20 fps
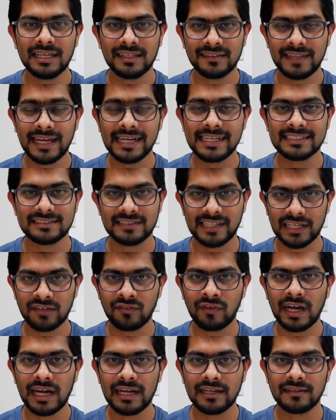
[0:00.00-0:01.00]
that is
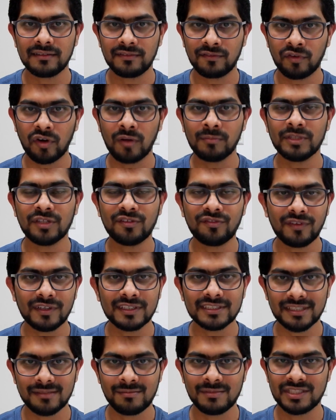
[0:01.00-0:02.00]
required from your
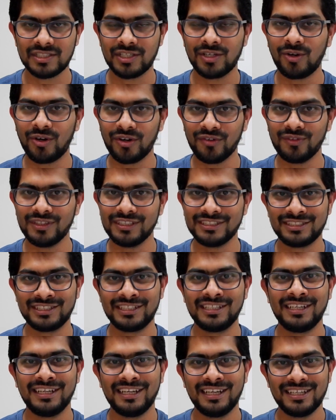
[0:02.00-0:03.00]
first semester
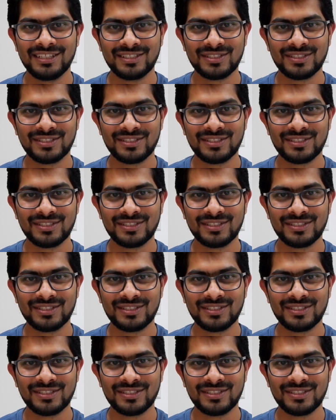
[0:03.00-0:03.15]
onwards.